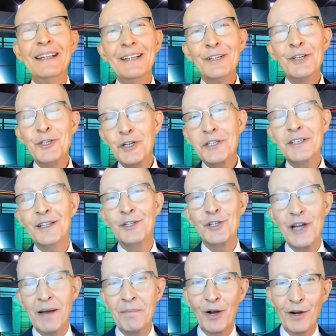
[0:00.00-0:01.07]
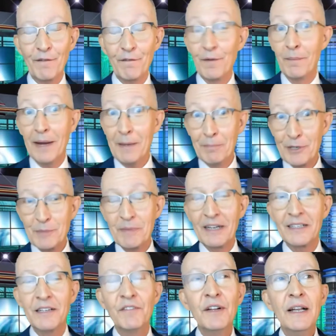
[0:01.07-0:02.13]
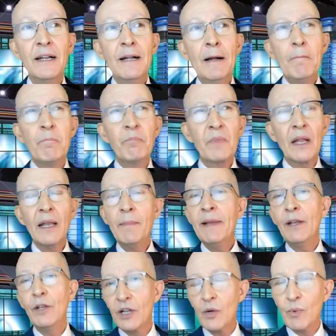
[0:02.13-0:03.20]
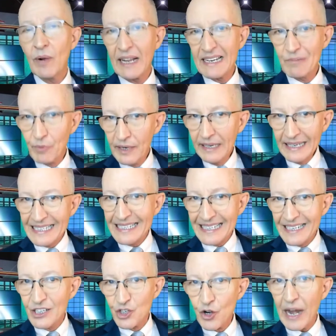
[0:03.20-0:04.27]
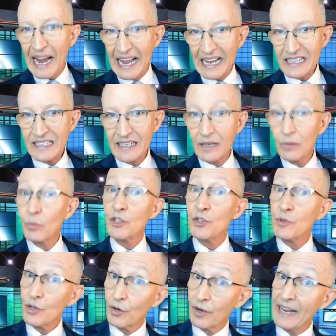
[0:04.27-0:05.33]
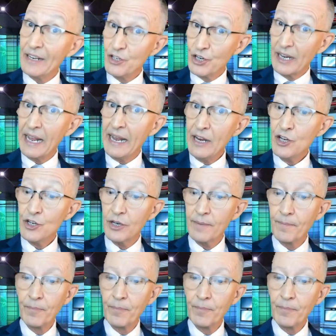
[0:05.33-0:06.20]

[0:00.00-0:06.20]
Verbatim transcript: you're just in the job market from my perspective let me look at what I really see as your asset, which was her education.